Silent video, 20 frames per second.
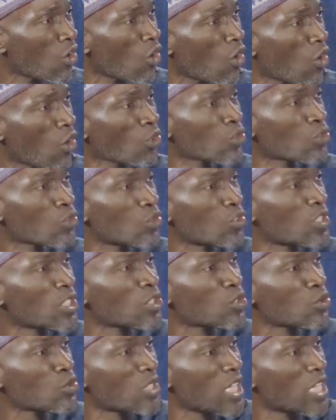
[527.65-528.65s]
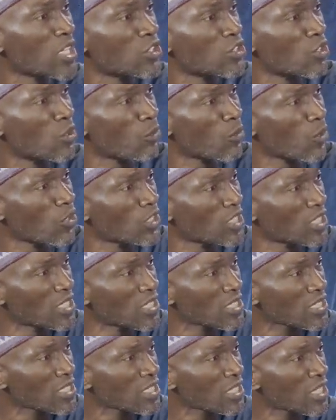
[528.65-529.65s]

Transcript: or through the student union bodies,